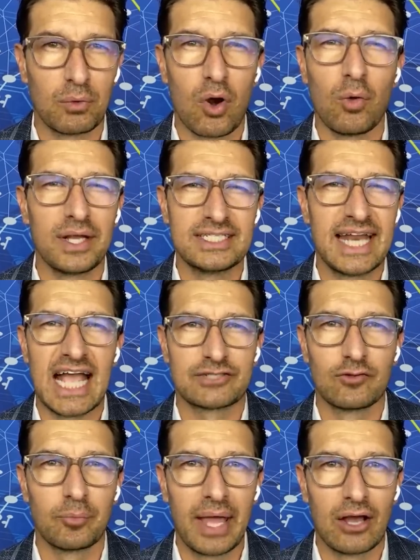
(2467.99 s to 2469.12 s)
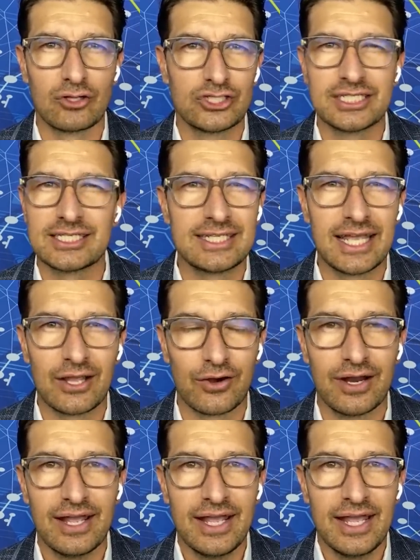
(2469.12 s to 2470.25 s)
we were always Nashville bound. She's a singer.
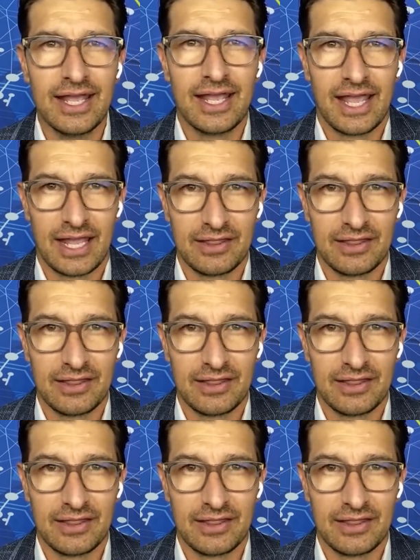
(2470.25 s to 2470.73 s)
Ah.